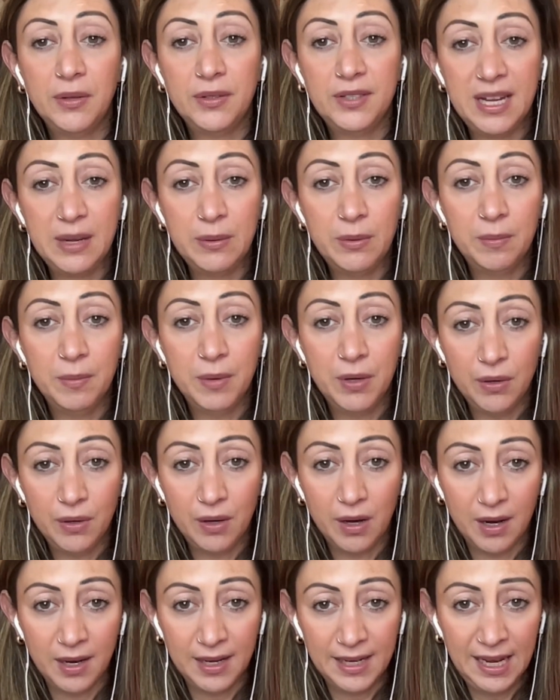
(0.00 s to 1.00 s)
tea with manuka
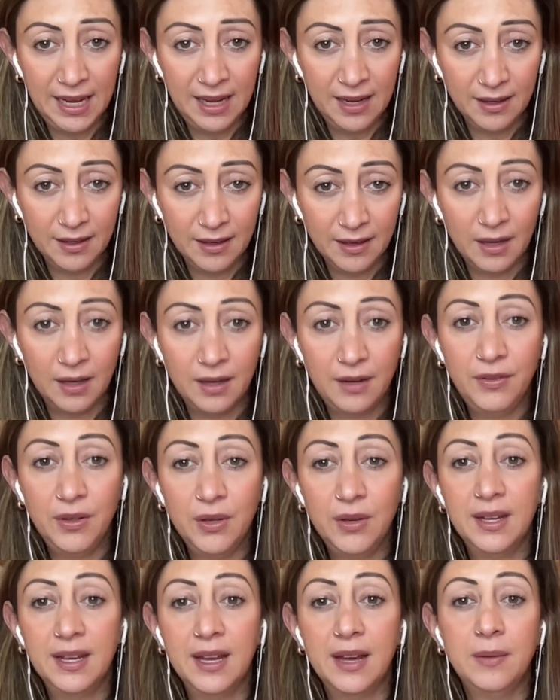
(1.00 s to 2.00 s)
honey. And if you
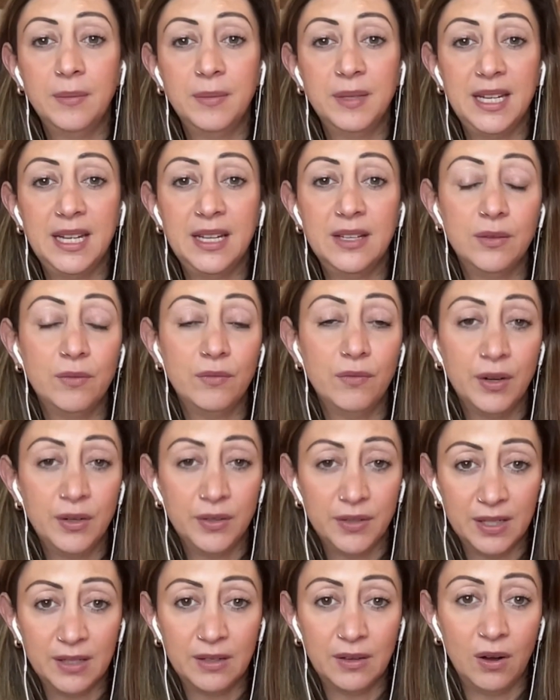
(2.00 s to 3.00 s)
can get them to eat some
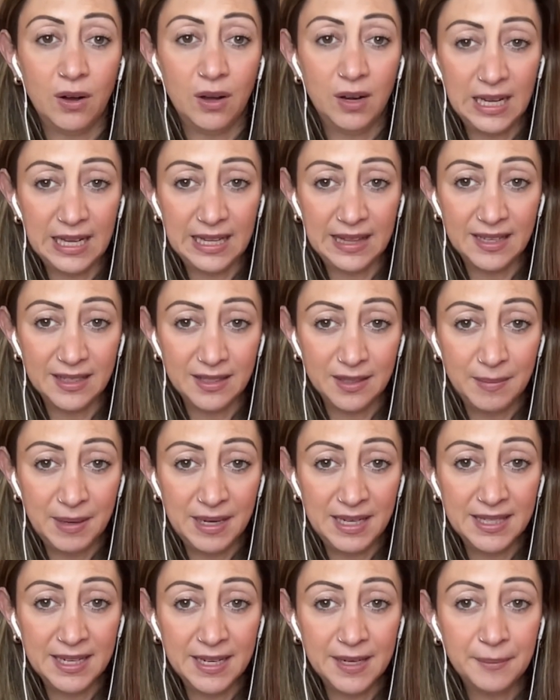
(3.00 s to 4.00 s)
roasted garlic, that's
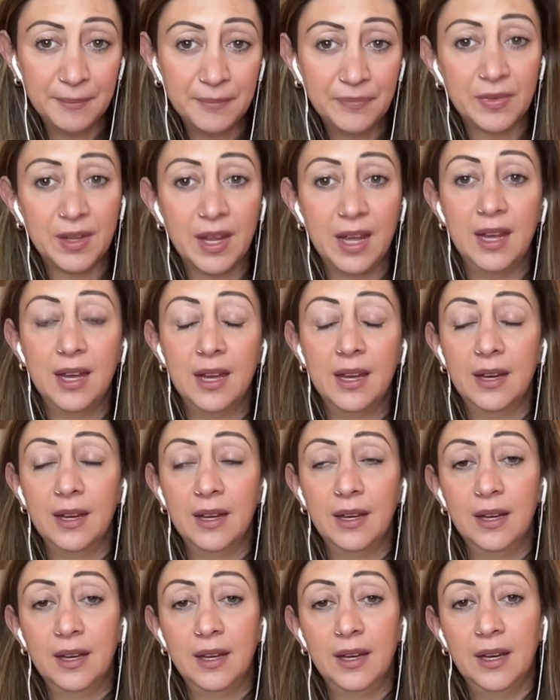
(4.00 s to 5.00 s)
amazing.
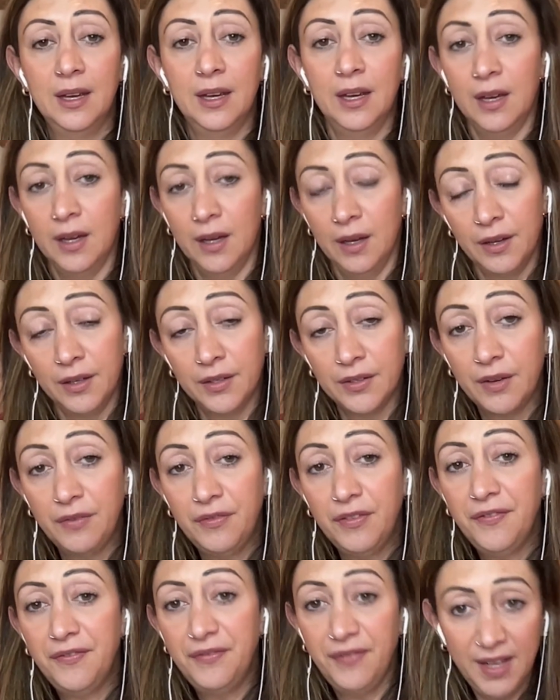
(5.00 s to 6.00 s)
So
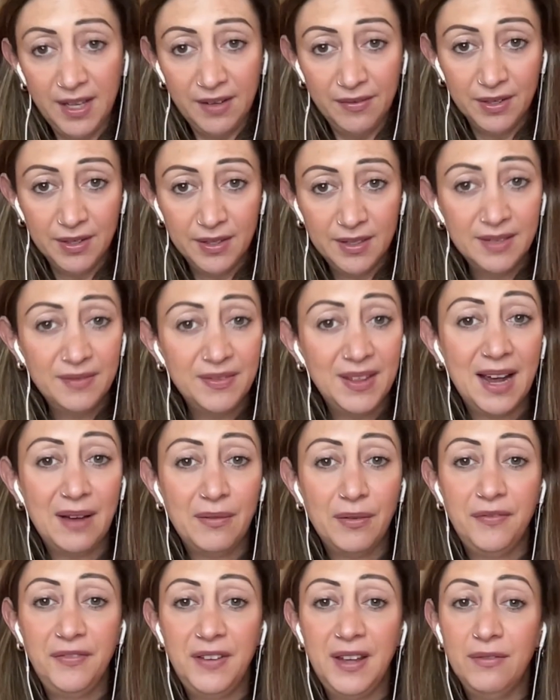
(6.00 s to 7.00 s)
for fevers, if they have
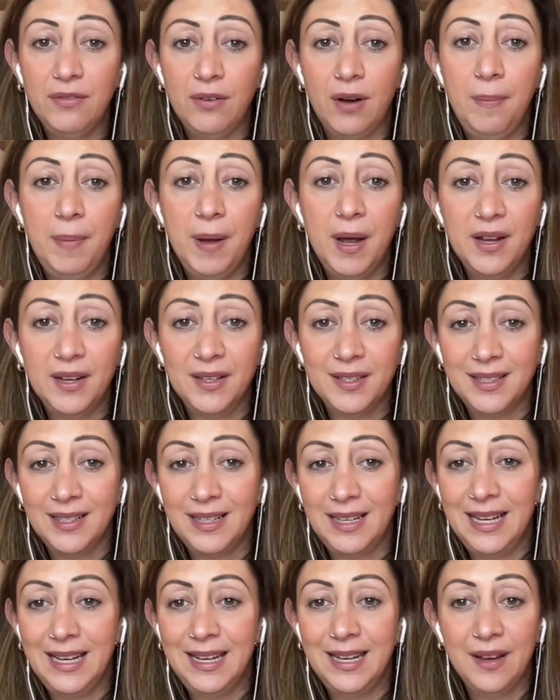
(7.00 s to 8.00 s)
a fever, I
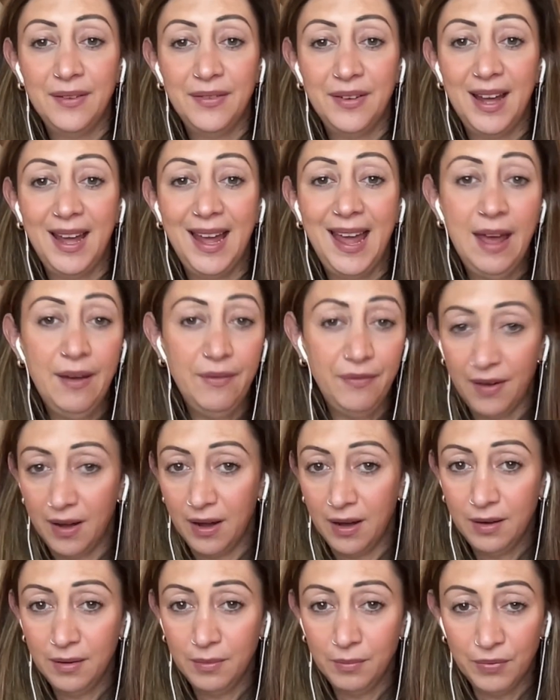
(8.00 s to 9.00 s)
personally never
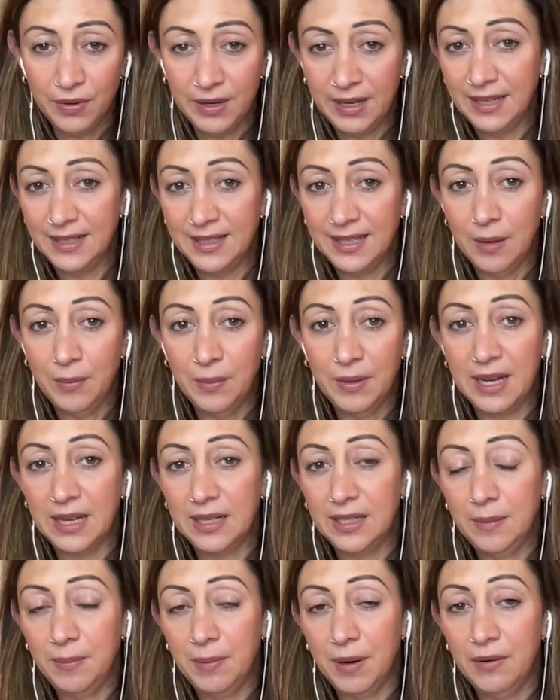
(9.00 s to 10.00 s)
ever bring it down with
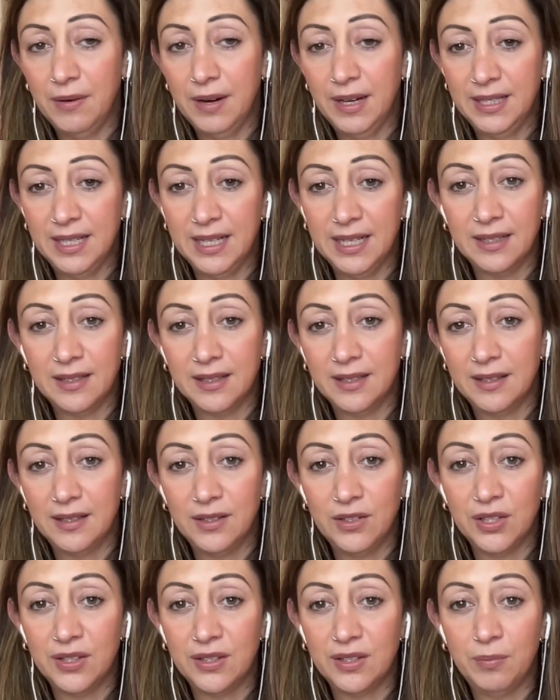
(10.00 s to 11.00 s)
antipyretics. It
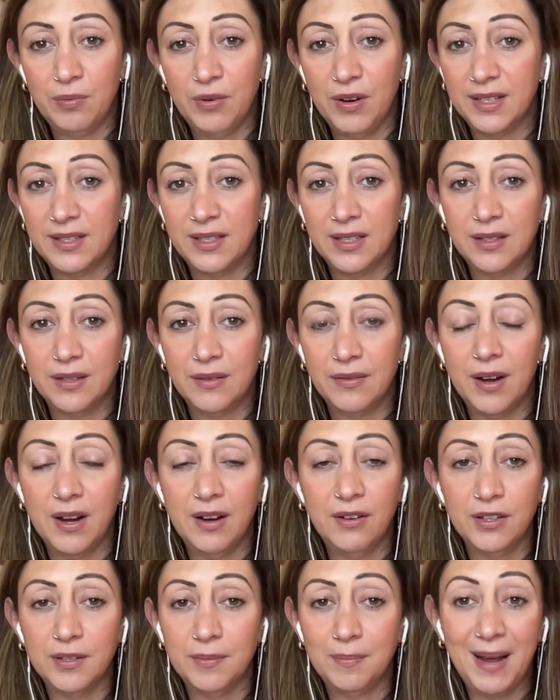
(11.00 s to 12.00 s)
just suppresses the
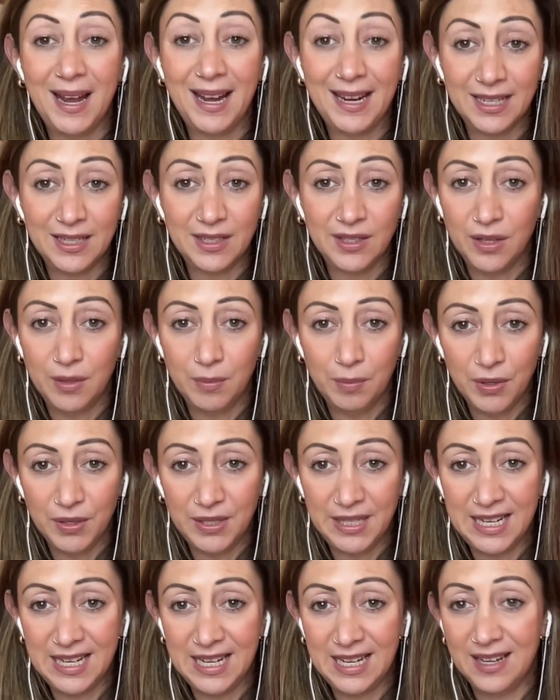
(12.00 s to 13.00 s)
virus back into the
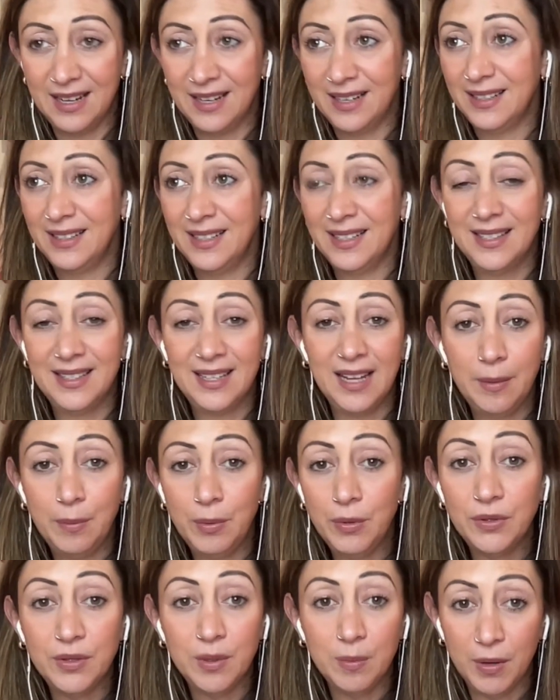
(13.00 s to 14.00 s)
body and
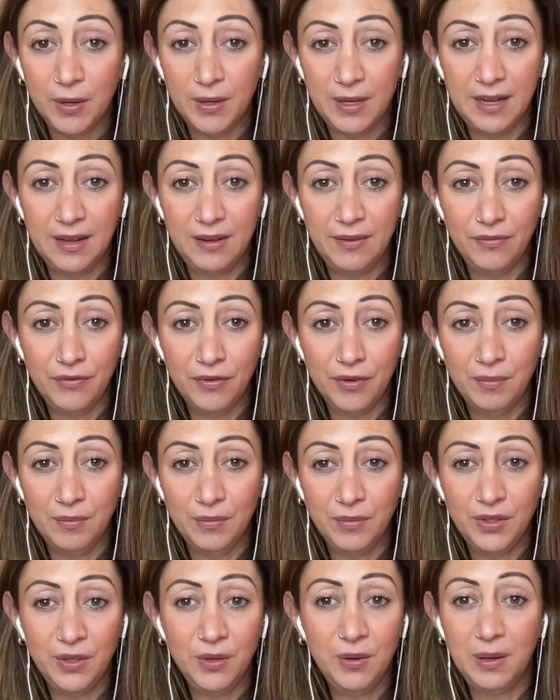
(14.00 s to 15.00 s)
disables the body from
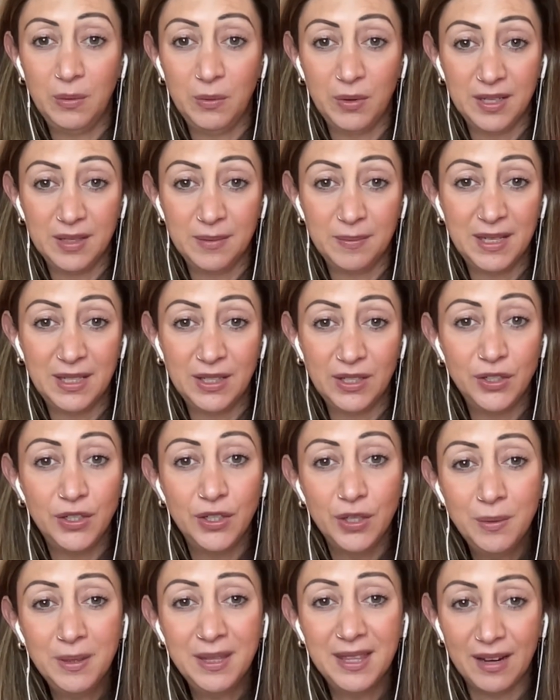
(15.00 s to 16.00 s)
doing what it's meant to
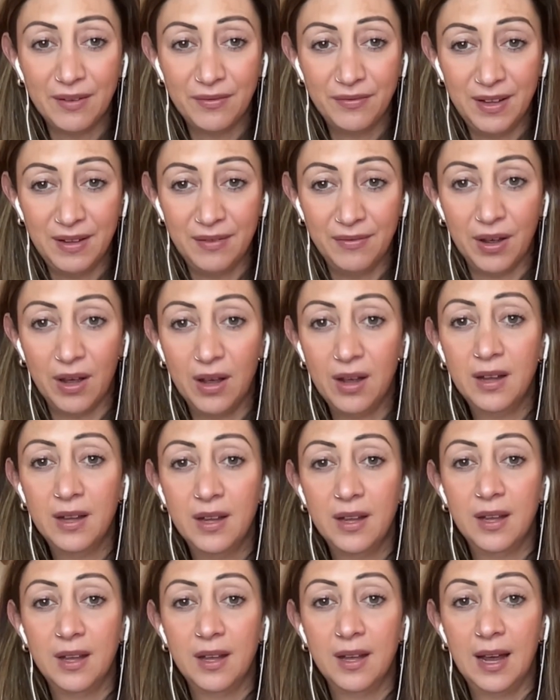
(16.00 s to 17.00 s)
do with that fever.
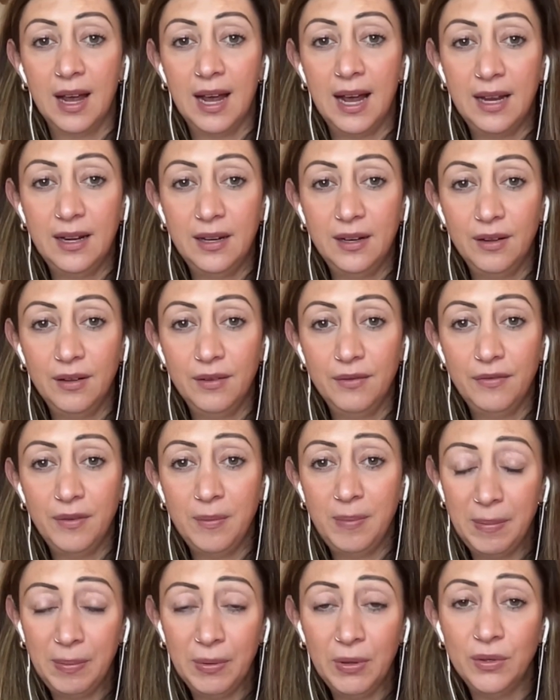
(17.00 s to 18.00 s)
And for
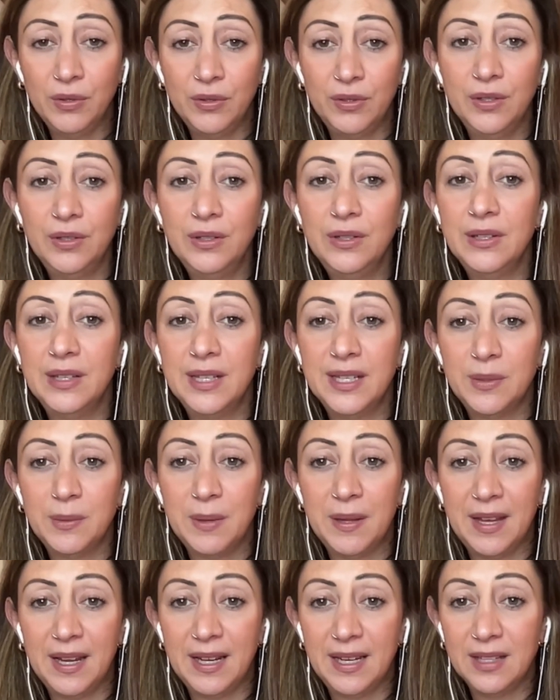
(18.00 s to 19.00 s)
people who do this
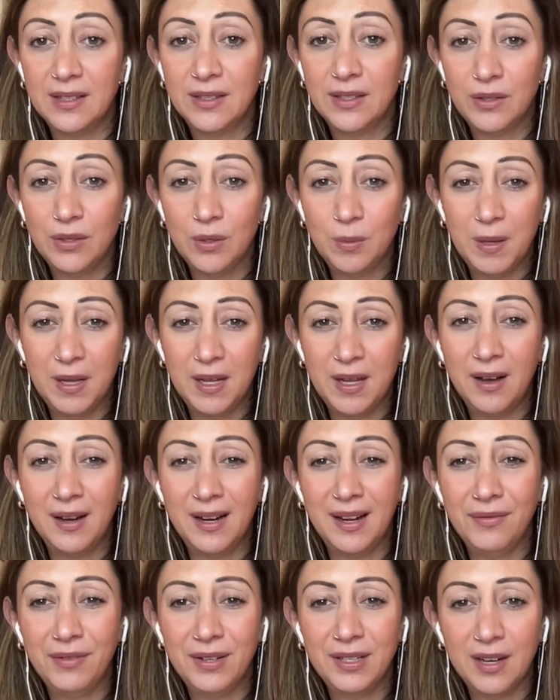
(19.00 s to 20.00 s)
when their kids are super young,
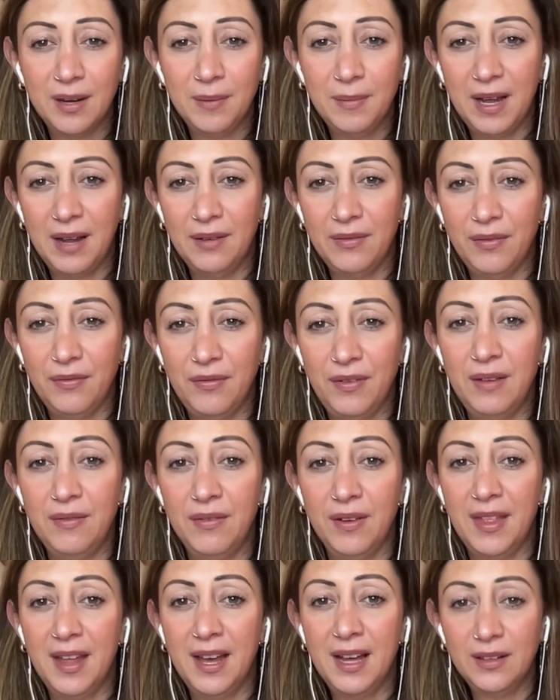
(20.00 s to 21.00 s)
every time they have a
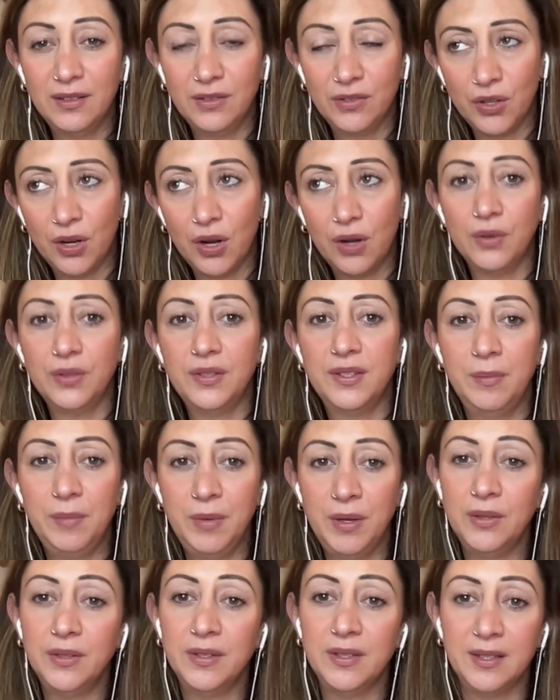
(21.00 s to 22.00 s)
fever, that child's
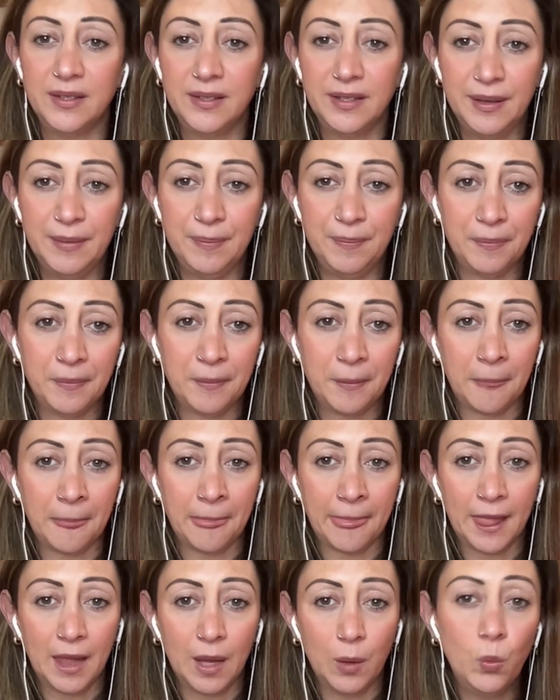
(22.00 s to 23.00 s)
immune system
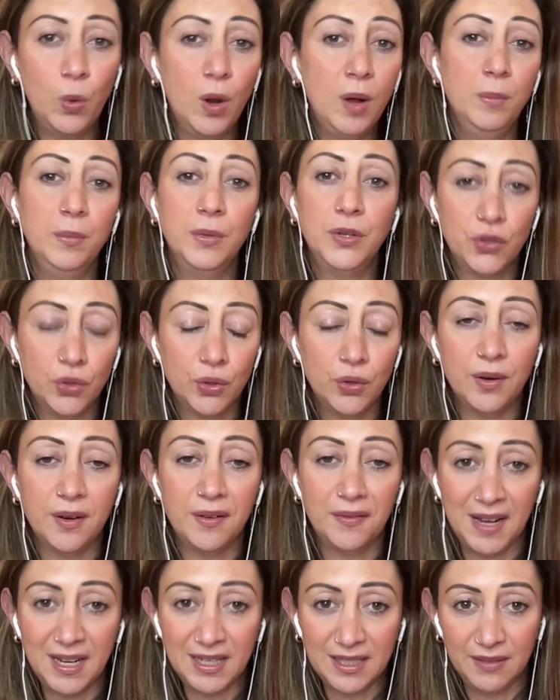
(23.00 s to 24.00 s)
won't mature
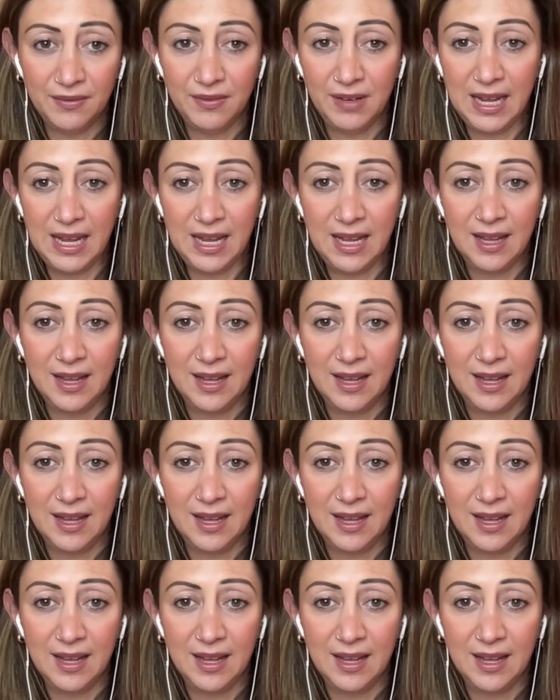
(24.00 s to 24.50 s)
effectively.